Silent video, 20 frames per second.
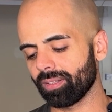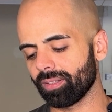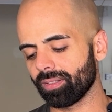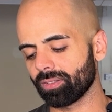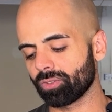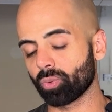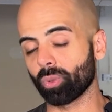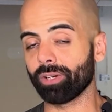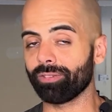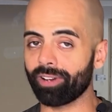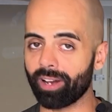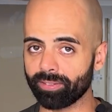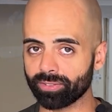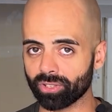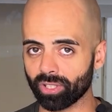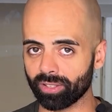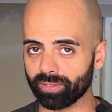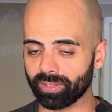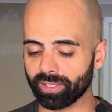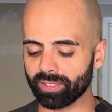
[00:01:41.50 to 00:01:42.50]
25
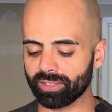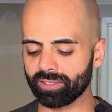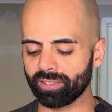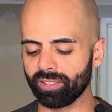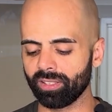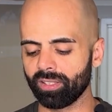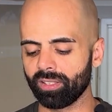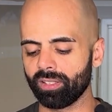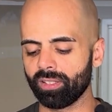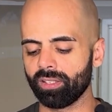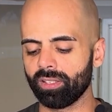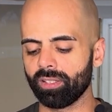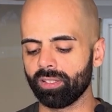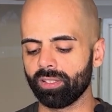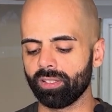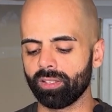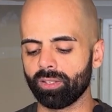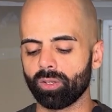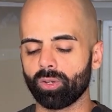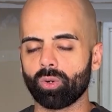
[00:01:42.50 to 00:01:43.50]
servings,
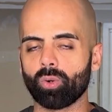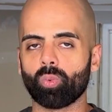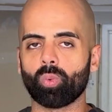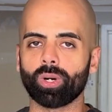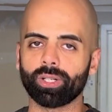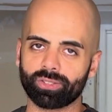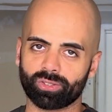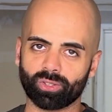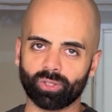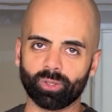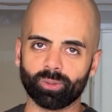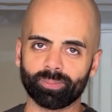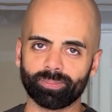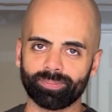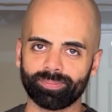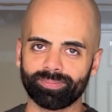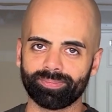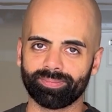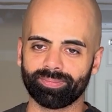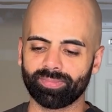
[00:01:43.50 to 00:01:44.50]
one scoop.
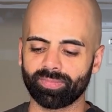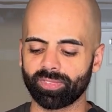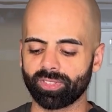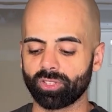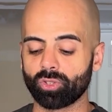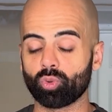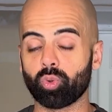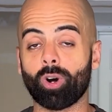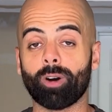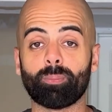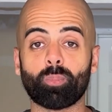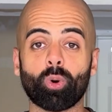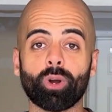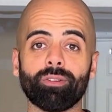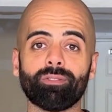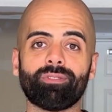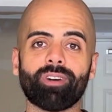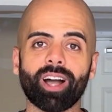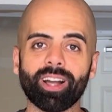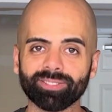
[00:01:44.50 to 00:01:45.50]

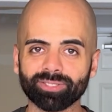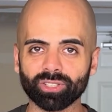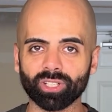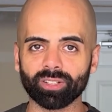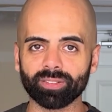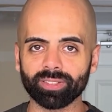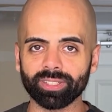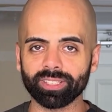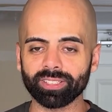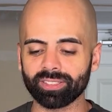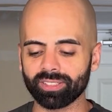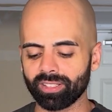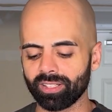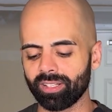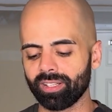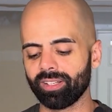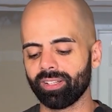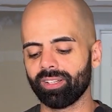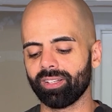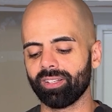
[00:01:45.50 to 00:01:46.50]
12.5 servings,
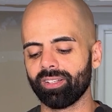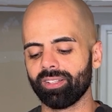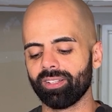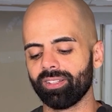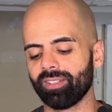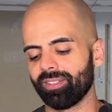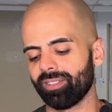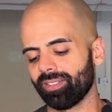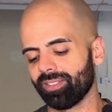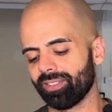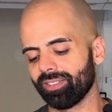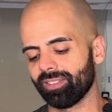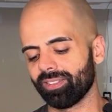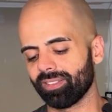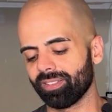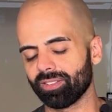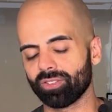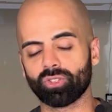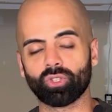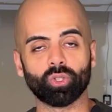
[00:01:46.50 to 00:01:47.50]

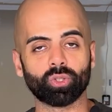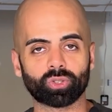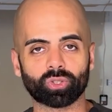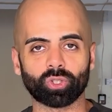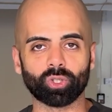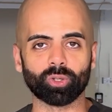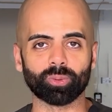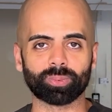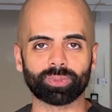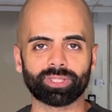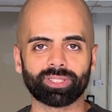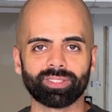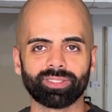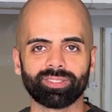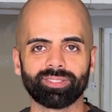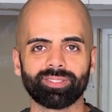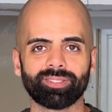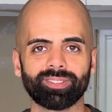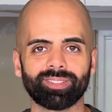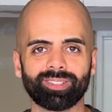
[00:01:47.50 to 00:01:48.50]
two scoops.
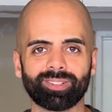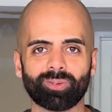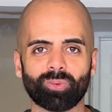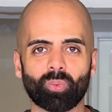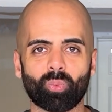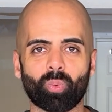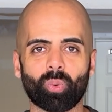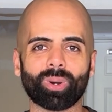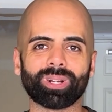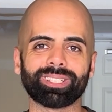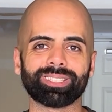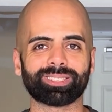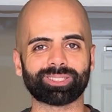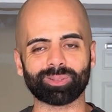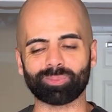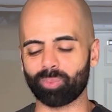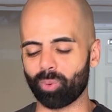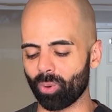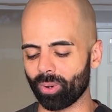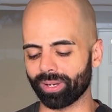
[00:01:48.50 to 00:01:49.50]
What is the
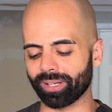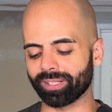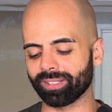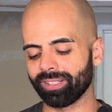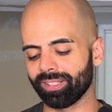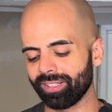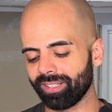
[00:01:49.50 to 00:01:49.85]
point?